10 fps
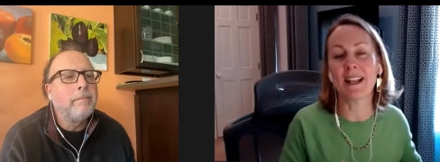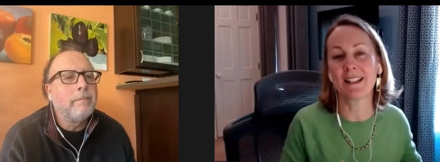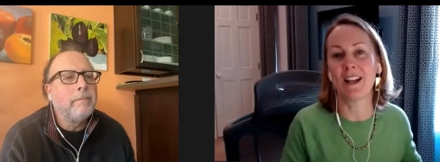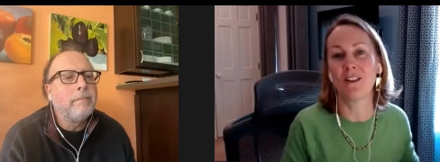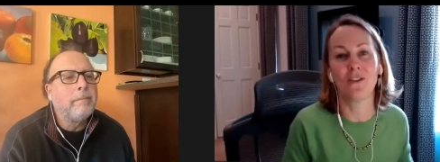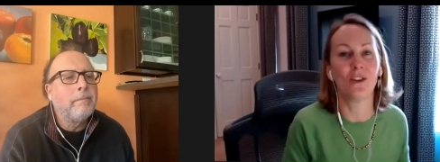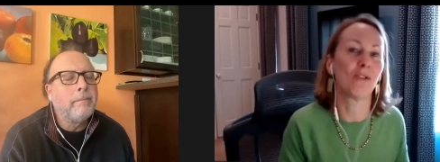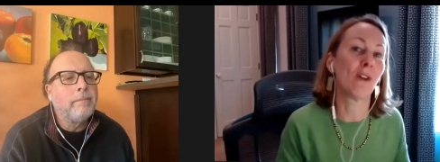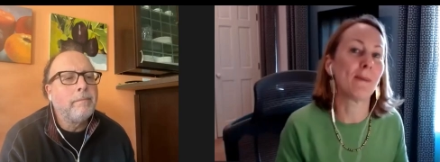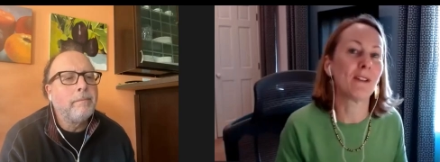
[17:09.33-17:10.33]
Speaker 1: pass down
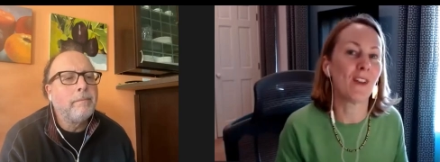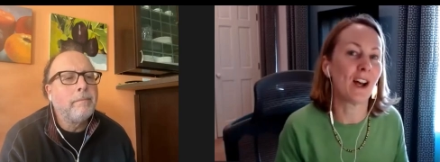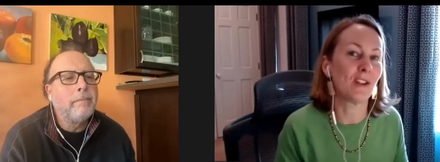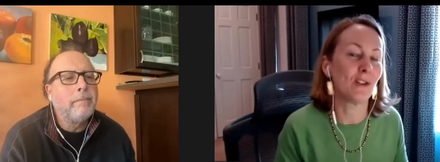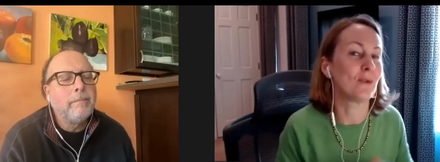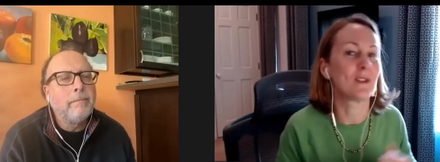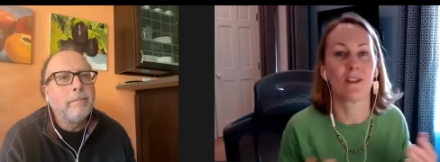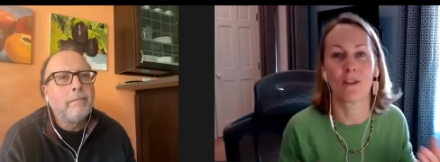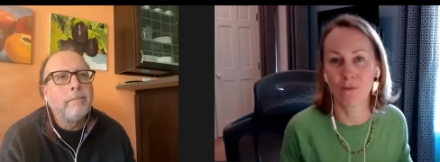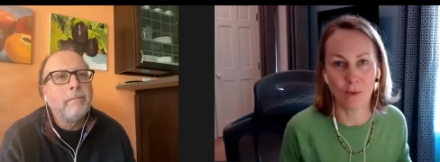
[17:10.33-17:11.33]
philanthropic
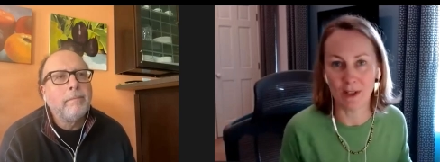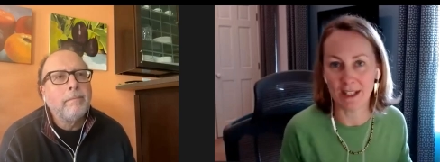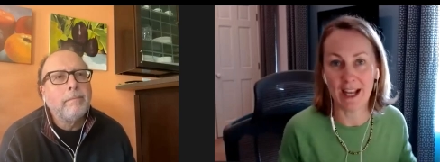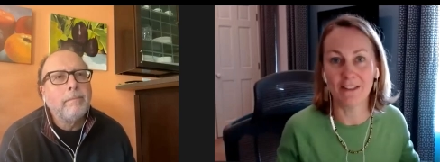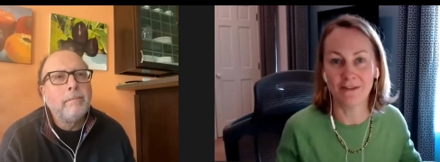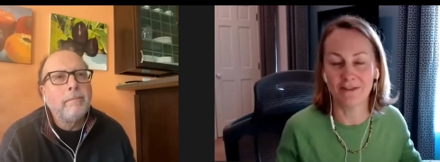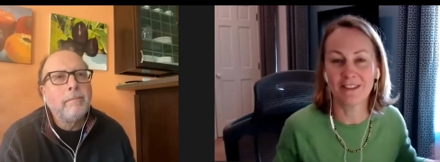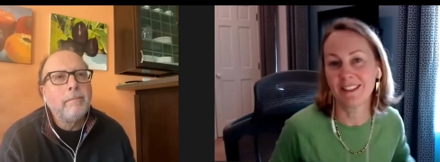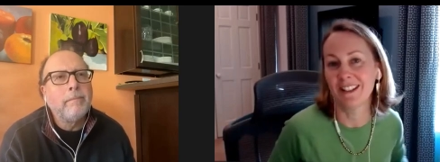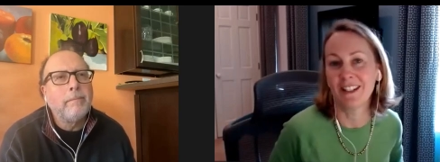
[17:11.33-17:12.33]
values through a DAF?
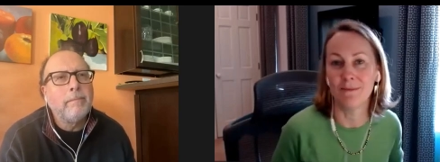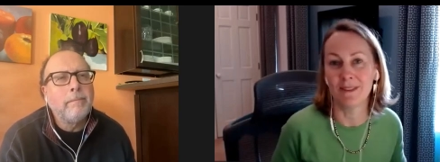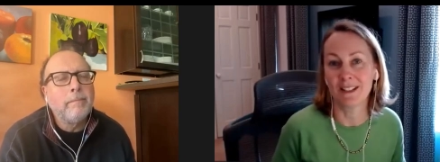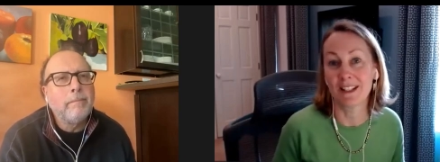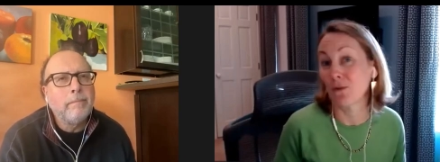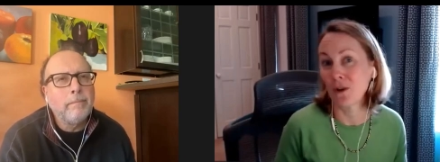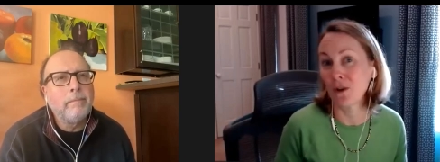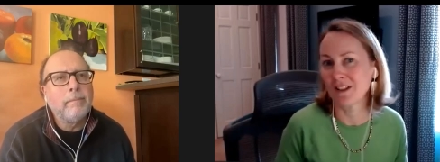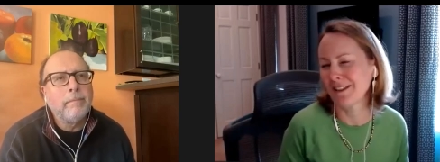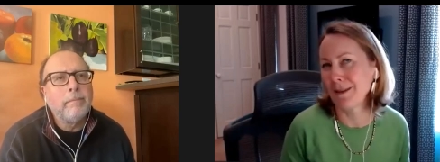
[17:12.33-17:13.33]

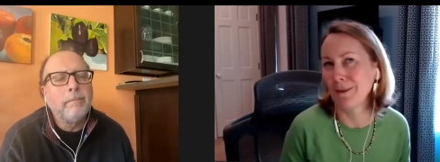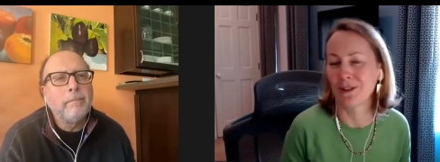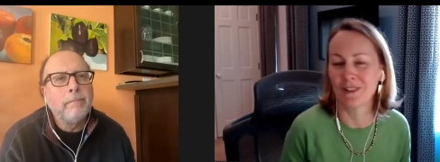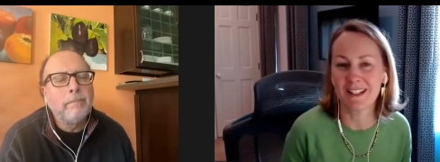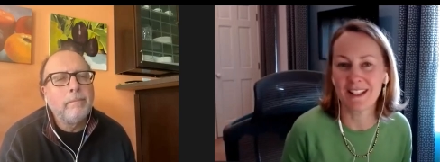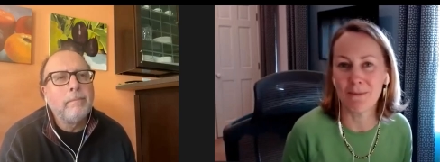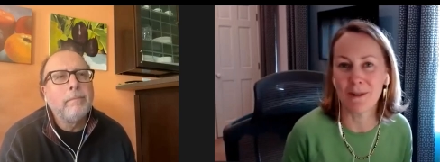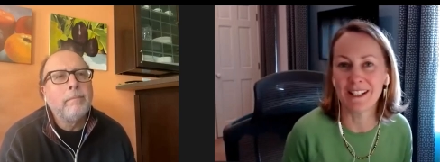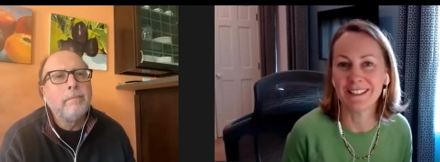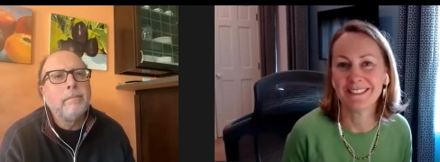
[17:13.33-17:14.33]
mm-hmm. similar in the
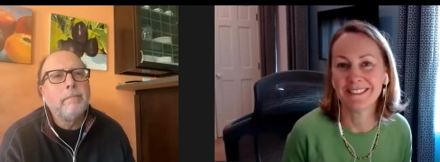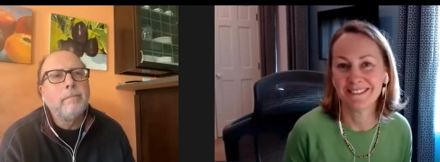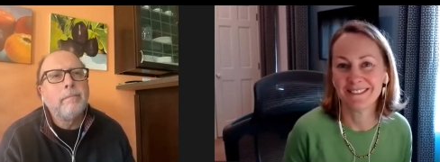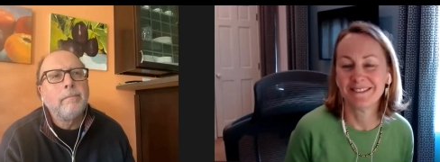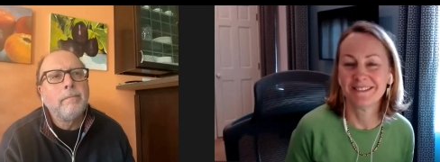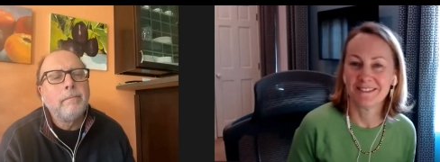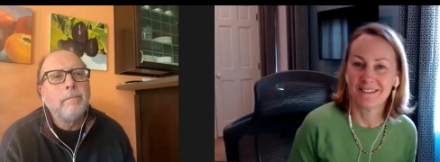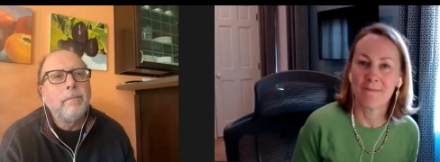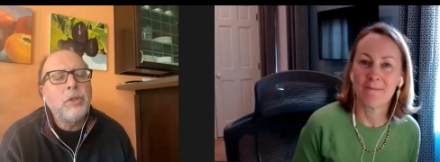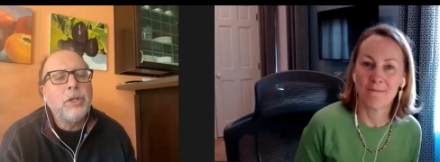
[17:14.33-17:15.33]
same way.
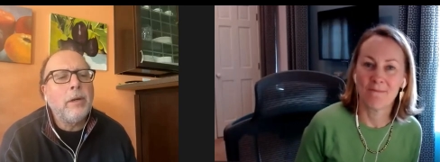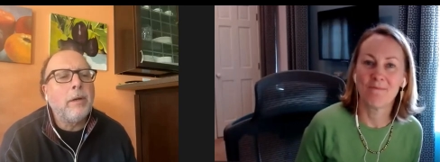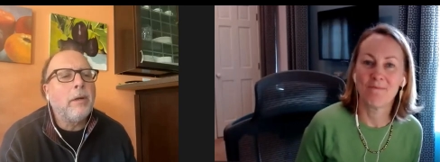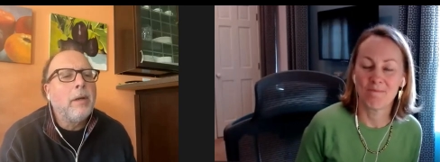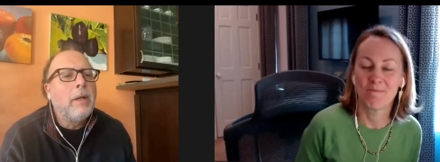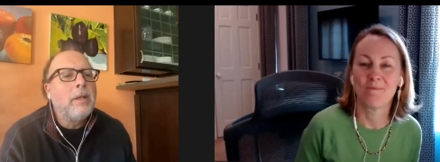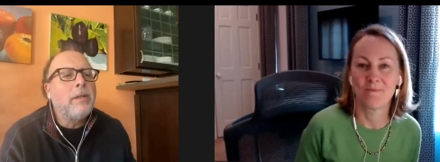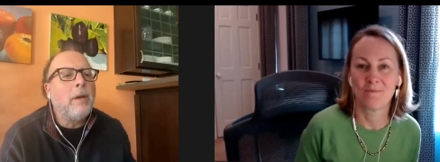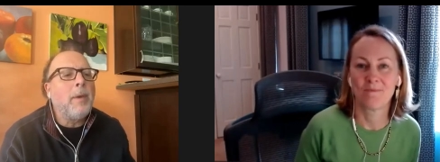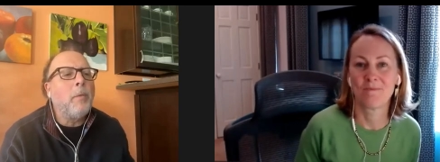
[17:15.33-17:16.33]
Speaker 2: Sure.
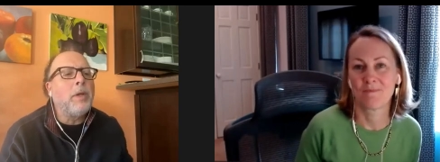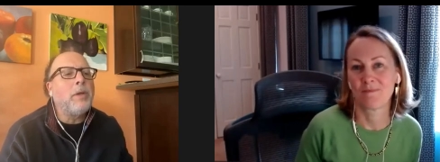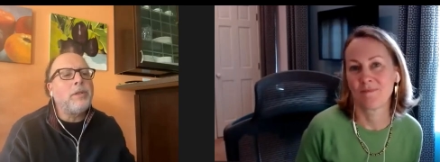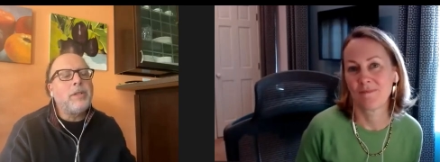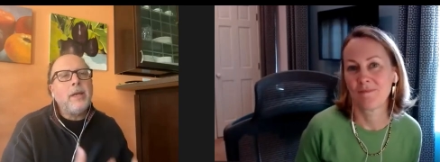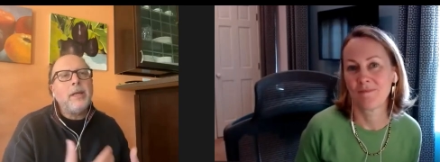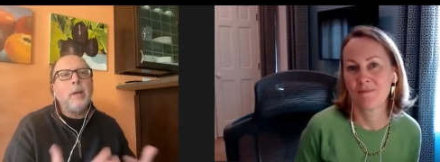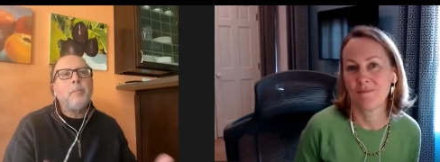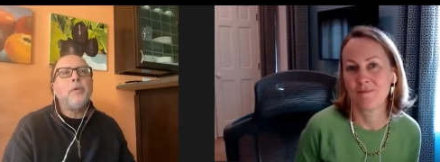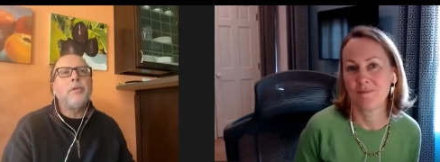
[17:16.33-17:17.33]
So, I mean, when you're setting
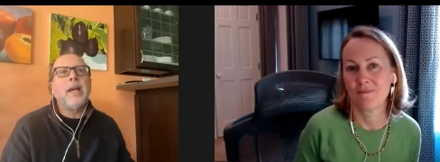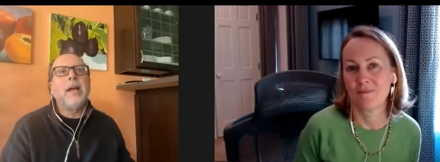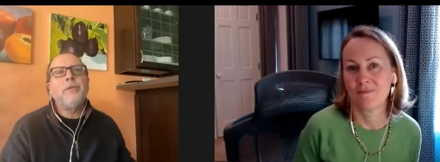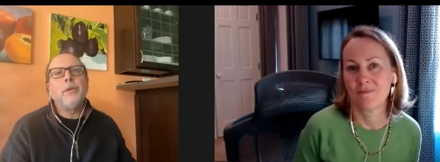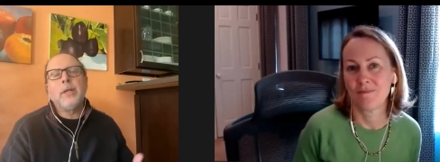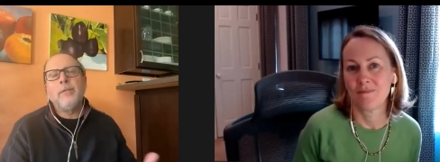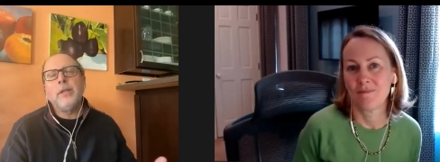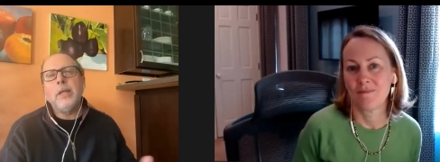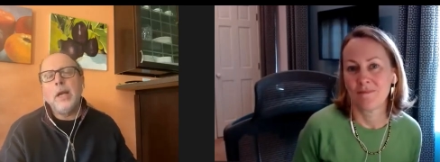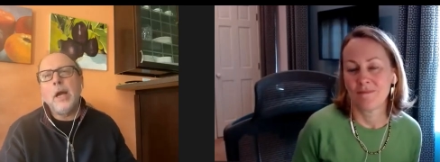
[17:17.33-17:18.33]
up your DAF, you're
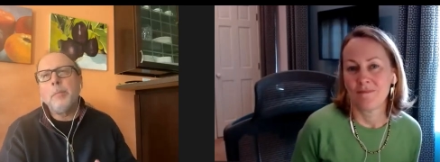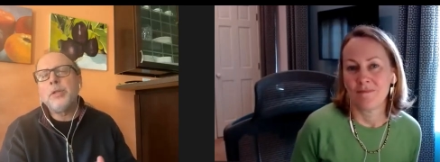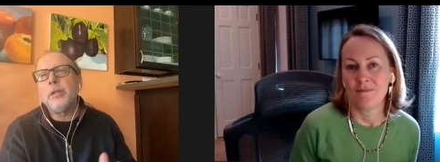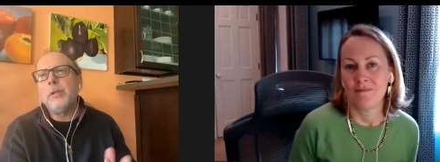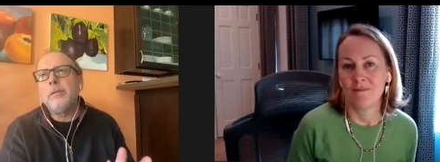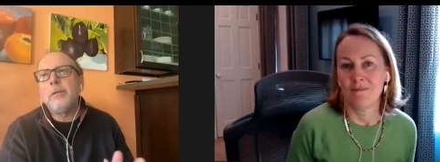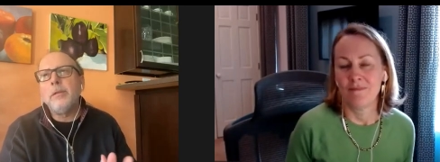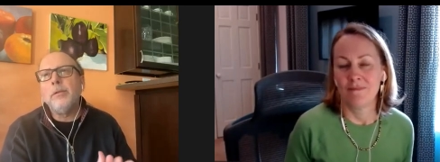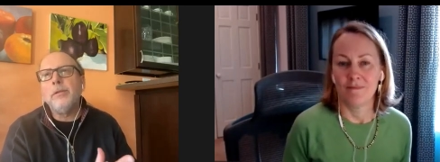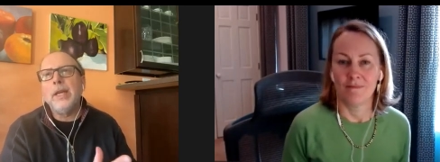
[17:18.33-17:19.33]
given the option
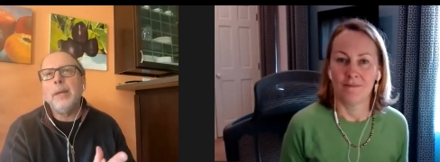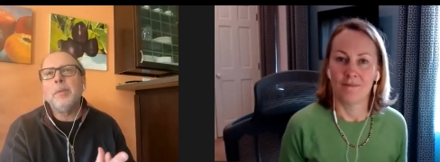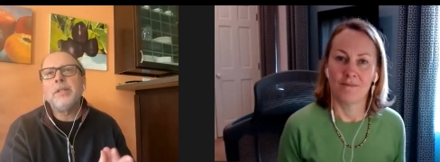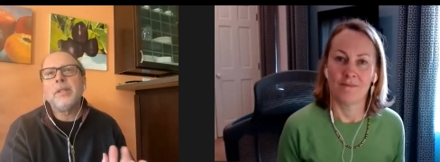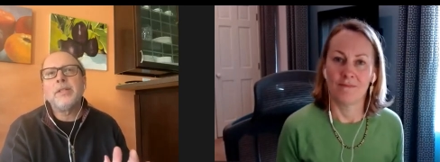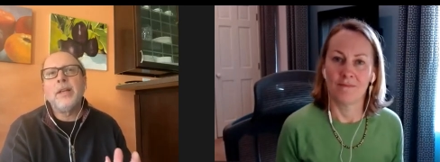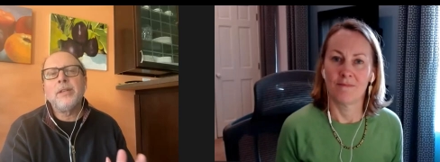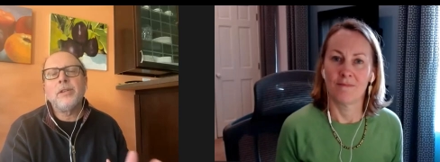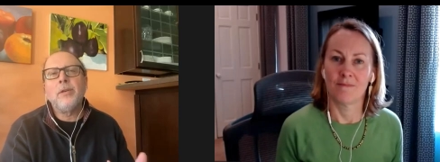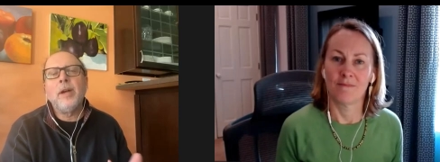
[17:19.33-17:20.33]
to name a
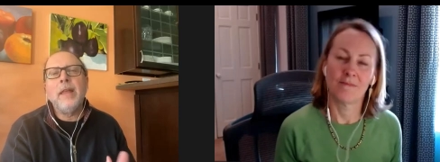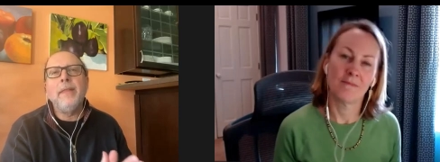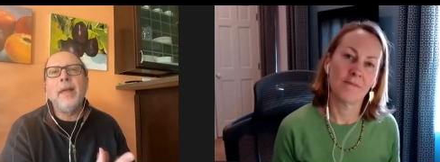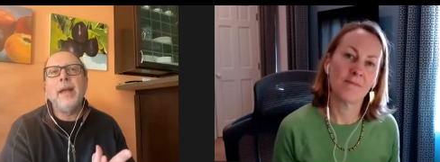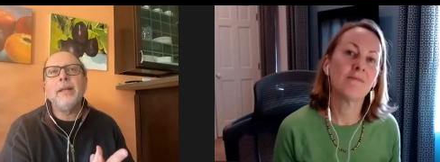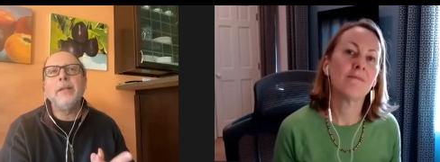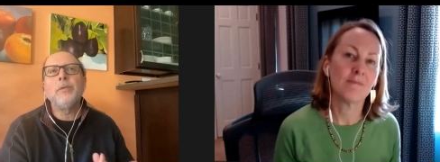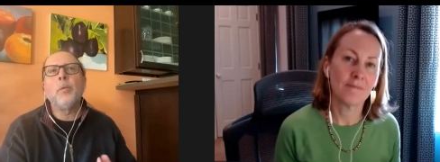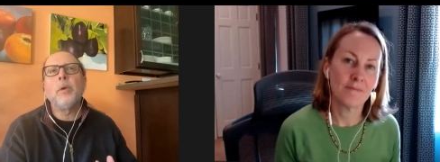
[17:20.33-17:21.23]
successor, and that is